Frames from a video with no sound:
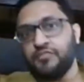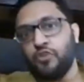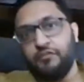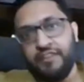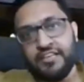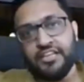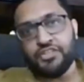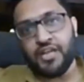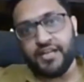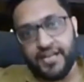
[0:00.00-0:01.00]
on weekly
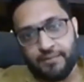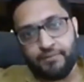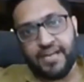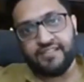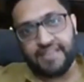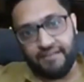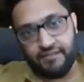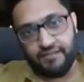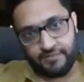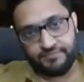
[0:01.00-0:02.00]
chart at a price
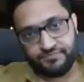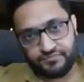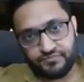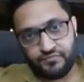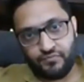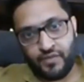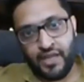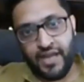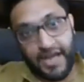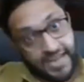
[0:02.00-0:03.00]
level,
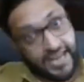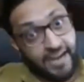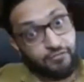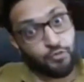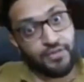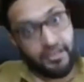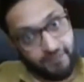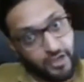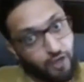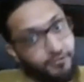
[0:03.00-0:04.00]
I have to be
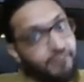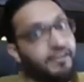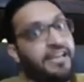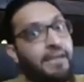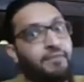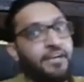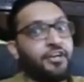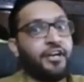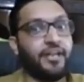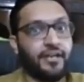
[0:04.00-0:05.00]
aware of it while I'm day
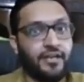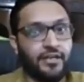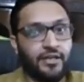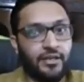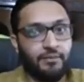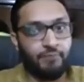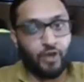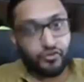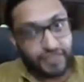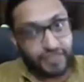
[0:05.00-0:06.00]
trading.
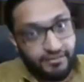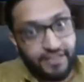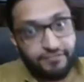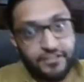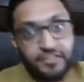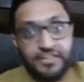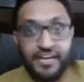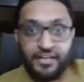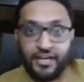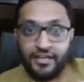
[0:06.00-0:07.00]
Because even if the
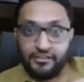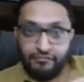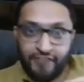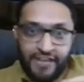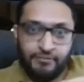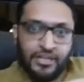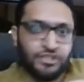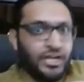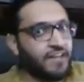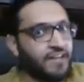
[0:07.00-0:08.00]
day trading, the five minute
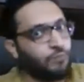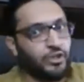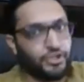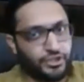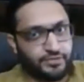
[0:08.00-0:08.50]
chart is bullish,